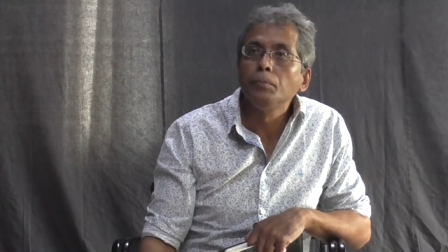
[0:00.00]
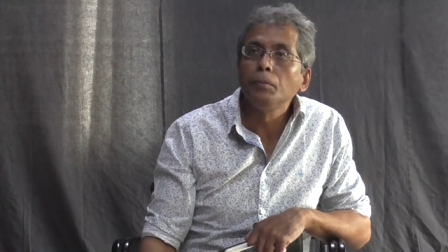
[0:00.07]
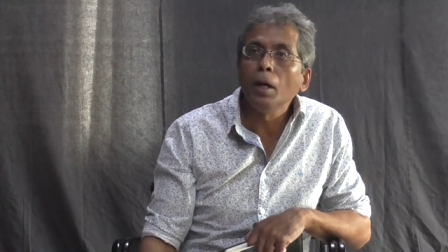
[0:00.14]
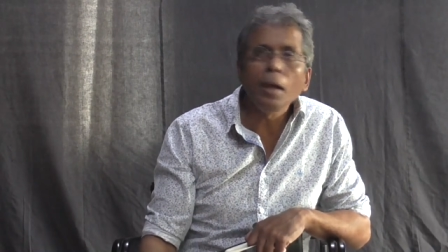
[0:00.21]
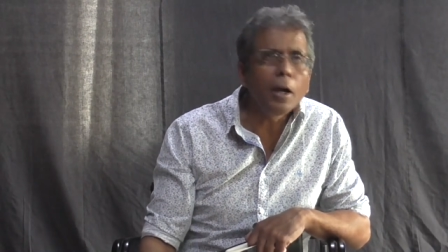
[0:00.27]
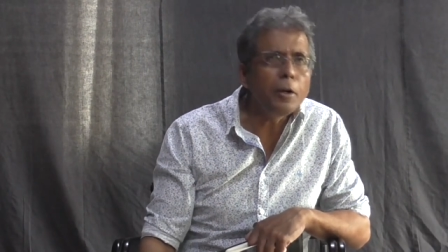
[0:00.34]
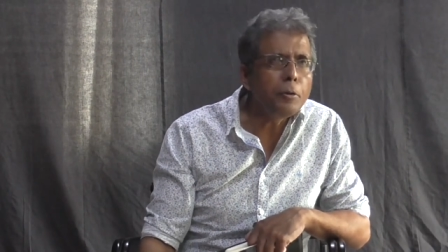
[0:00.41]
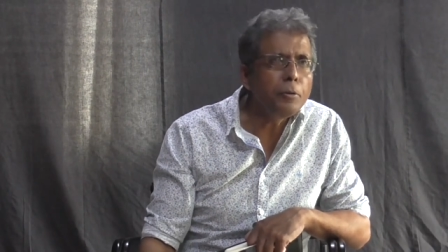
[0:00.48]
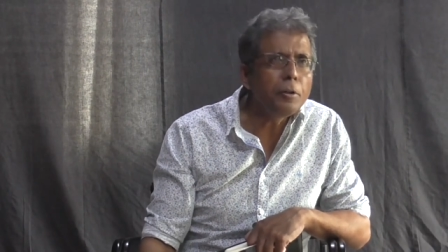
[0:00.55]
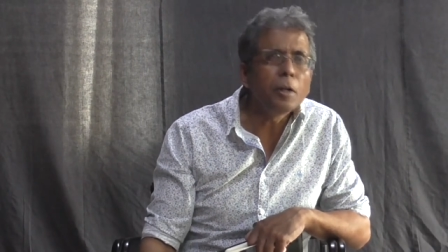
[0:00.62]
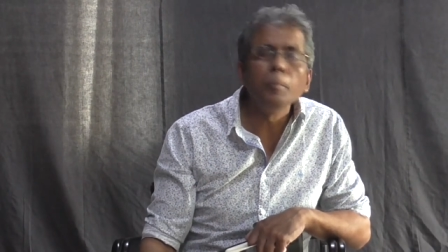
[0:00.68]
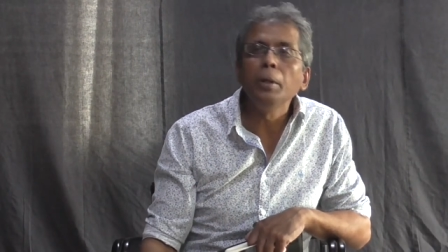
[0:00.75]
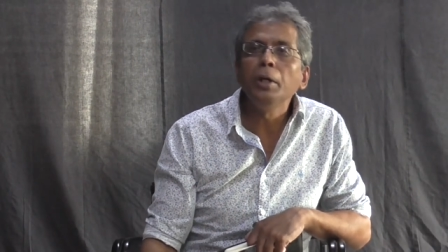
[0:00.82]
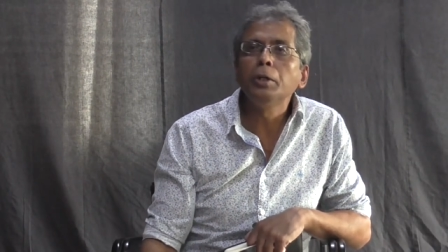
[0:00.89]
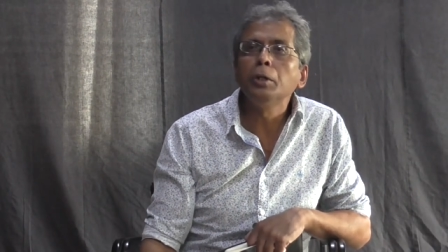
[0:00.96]
And I don't think
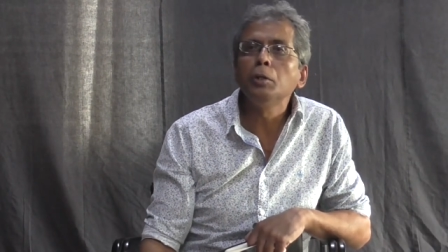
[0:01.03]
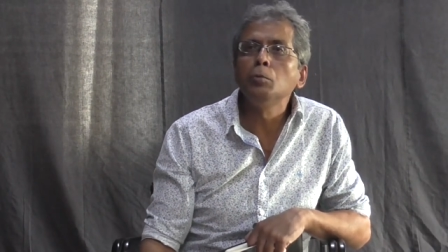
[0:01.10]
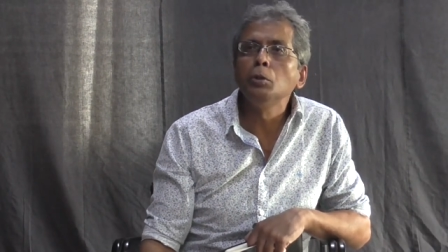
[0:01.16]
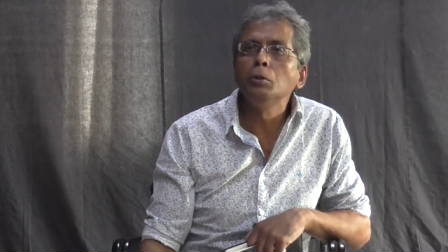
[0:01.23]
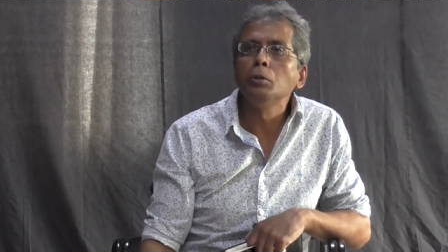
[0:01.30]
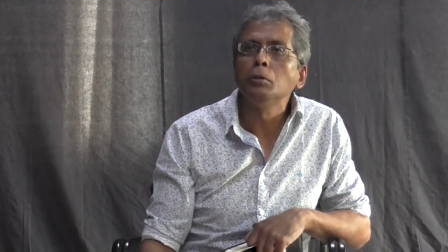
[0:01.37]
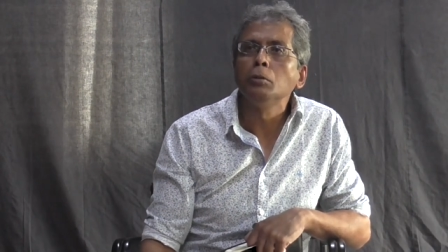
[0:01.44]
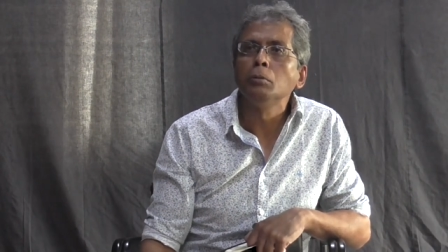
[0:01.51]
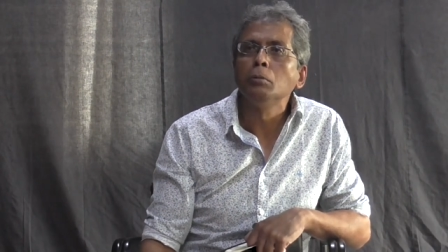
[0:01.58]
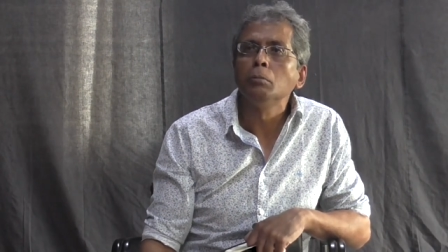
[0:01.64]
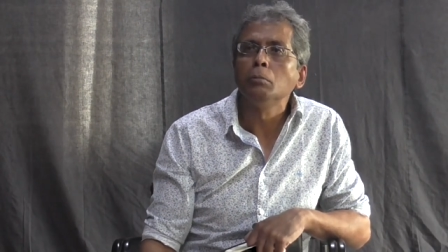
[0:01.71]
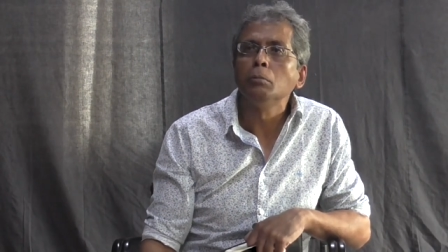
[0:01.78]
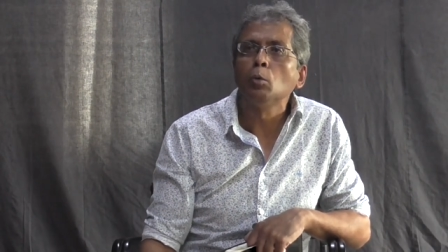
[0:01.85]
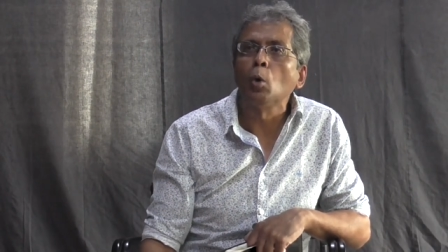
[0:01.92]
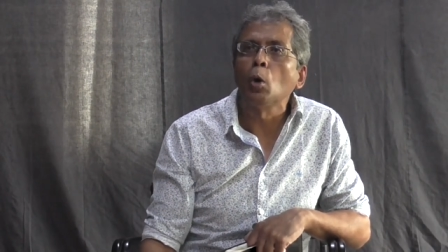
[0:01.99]
Ambedkar would
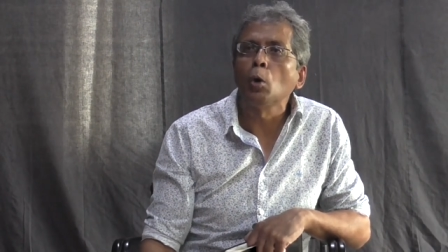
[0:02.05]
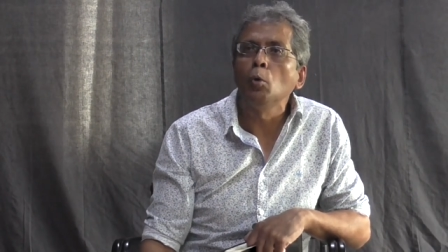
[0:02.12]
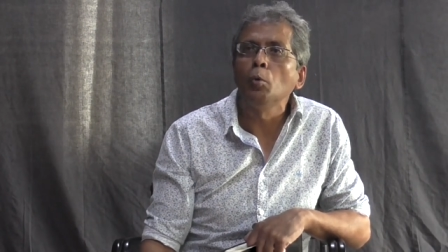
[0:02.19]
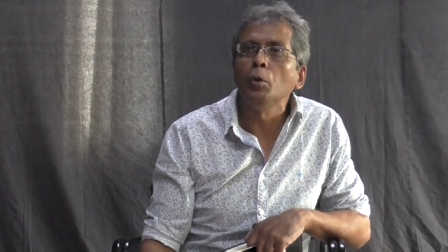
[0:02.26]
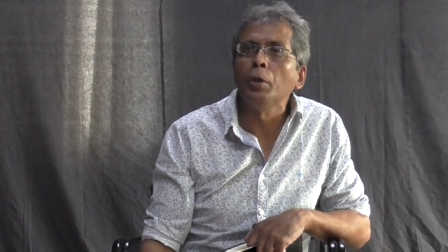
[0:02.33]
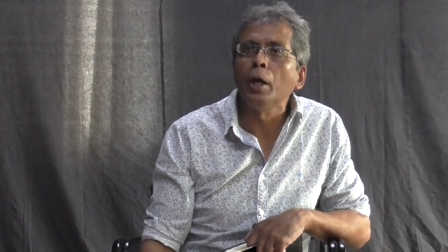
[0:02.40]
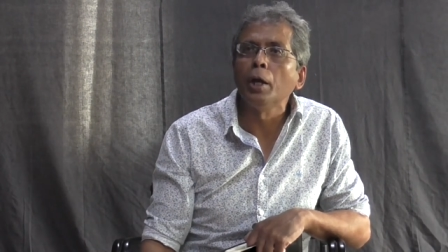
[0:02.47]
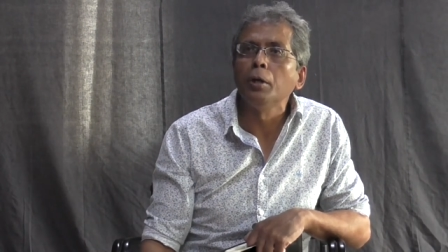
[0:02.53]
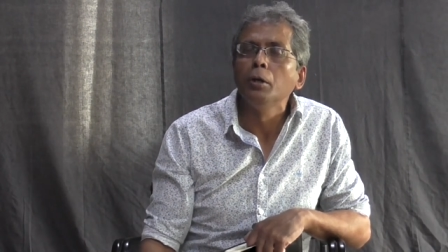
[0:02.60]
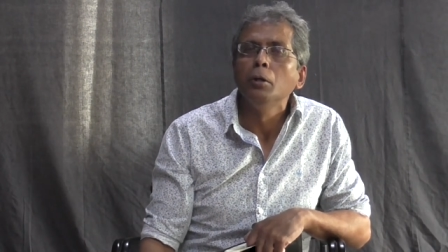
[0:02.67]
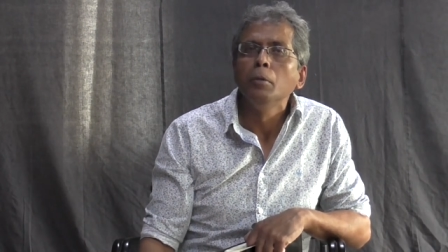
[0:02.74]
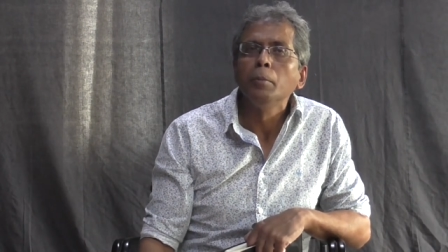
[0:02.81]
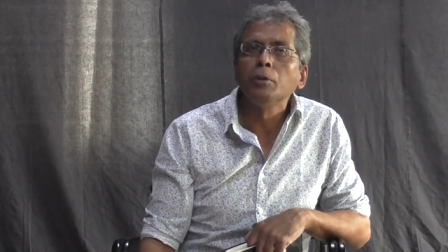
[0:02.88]
quarrel with that